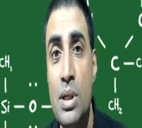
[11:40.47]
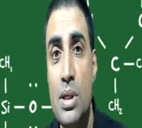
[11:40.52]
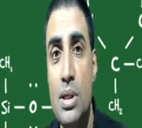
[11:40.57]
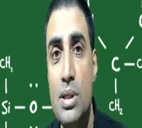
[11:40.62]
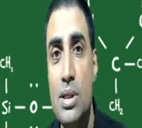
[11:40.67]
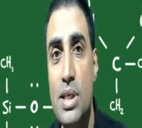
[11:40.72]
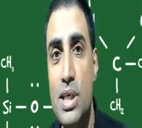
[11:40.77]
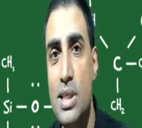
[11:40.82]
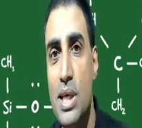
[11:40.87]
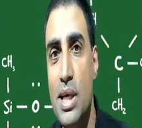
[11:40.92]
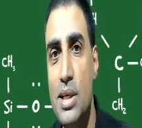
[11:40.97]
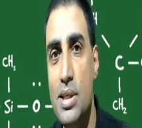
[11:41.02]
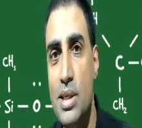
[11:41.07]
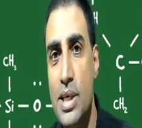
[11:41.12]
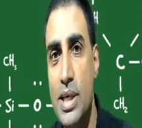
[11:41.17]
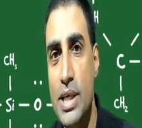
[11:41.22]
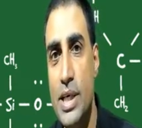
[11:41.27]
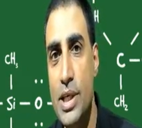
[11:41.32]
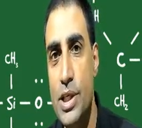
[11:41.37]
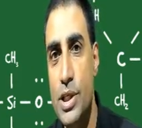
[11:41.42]
These are the
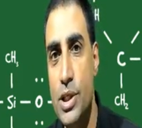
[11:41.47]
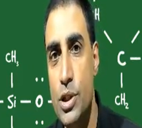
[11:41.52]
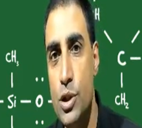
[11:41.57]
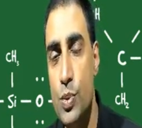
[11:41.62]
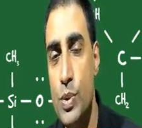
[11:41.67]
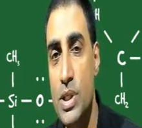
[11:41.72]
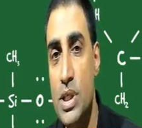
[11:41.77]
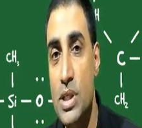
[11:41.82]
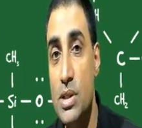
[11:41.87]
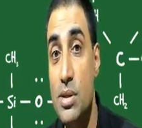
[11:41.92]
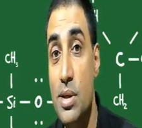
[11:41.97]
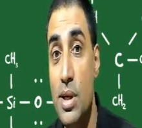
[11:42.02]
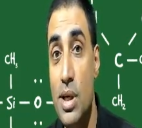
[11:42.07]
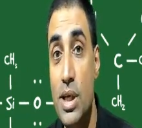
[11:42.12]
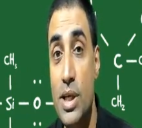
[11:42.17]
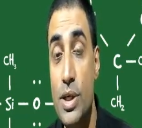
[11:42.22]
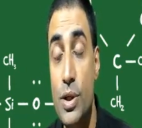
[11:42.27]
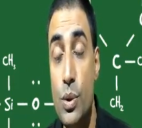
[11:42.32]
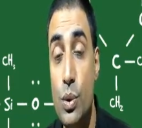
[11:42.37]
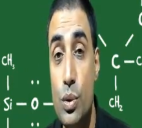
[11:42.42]
radiations which are
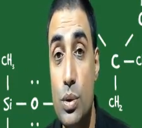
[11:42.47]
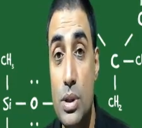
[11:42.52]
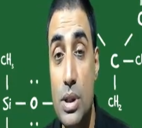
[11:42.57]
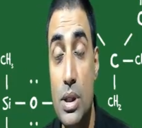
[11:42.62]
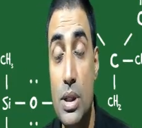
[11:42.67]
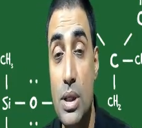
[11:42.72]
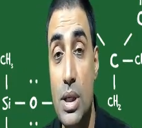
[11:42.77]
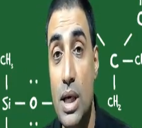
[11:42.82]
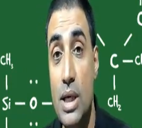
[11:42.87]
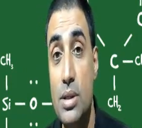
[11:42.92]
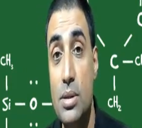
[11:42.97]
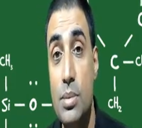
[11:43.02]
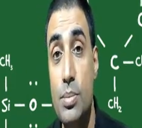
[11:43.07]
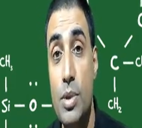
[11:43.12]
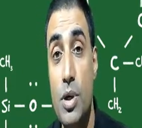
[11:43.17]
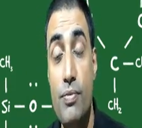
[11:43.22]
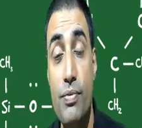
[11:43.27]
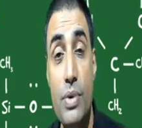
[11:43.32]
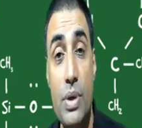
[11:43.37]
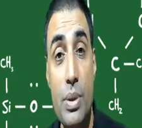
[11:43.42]
generally used in large number
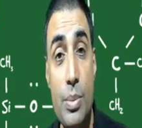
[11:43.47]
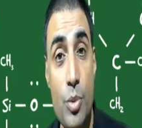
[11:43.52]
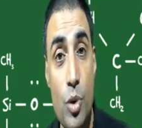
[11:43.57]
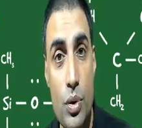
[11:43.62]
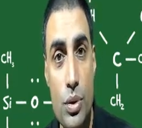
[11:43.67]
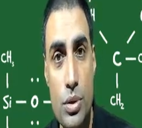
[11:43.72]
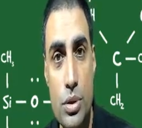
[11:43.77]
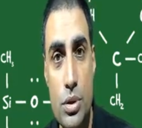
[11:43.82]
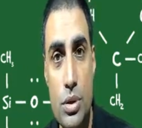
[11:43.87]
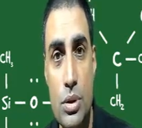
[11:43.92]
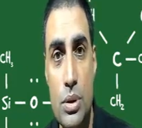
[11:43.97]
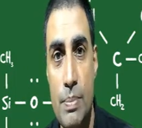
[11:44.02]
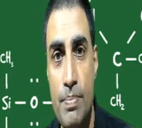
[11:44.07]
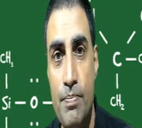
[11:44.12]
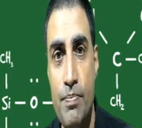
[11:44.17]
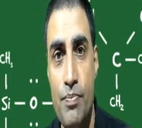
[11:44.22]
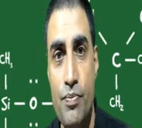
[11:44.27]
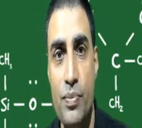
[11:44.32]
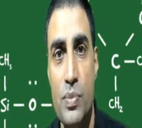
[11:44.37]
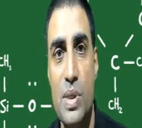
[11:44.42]
of remotes.
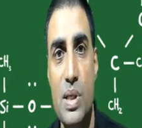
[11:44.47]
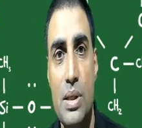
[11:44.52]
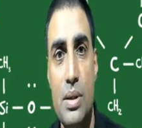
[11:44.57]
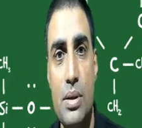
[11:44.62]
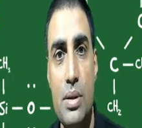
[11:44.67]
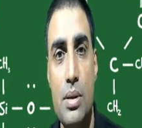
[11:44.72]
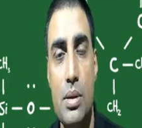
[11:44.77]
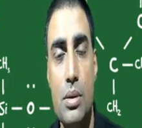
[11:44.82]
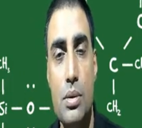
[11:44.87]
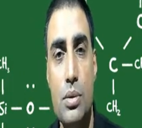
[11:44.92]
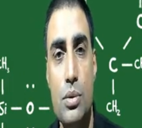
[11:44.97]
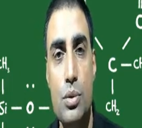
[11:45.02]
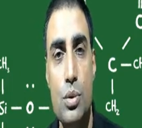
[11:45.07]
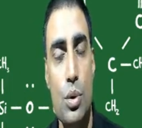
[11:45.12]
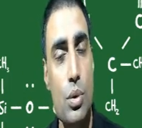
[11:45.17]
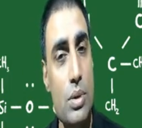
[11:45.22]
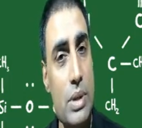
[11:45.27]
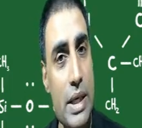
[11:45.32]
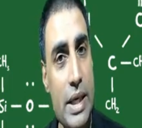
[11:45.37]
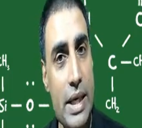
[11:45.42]
So
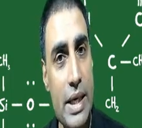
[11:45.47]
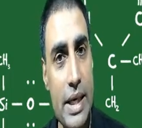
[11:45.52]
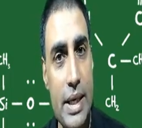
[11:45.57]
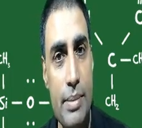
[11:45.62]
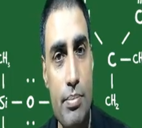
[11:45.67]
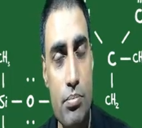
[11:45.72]
they